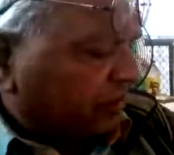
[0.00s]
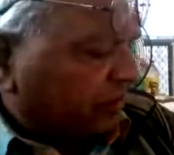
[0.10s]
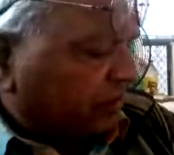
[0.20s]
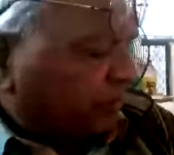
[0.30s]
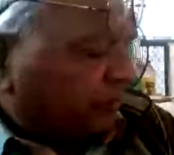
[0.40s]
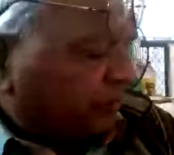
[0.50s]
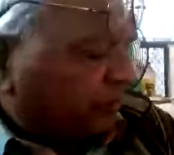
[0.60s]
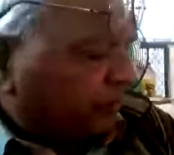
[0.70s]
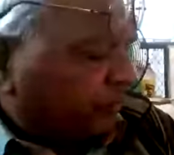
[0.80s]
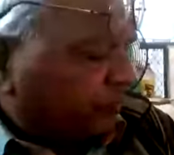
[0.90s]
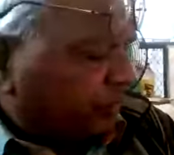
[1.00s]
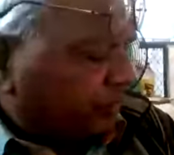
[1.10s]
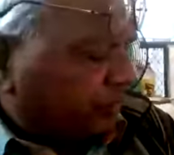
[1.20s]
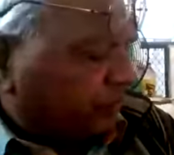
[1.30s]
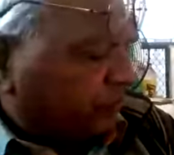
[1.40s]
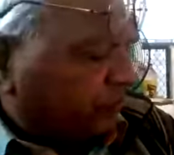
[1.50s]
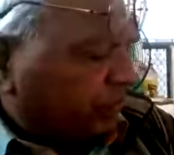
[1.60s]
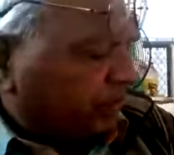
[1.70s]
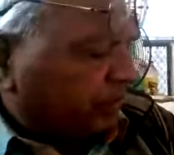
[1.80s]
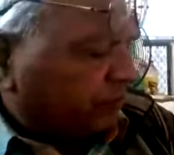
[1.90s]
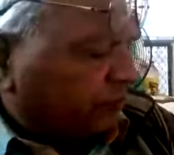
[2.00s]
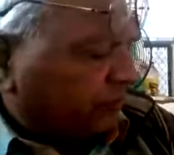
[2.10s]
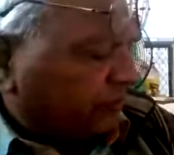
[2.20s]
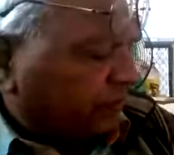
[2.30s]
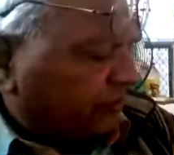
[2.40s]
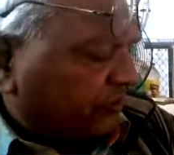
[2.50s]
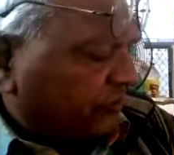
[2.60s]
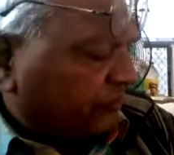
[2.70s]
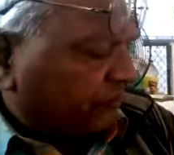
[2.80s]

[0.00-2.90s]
regarding building projects, buildings profiles,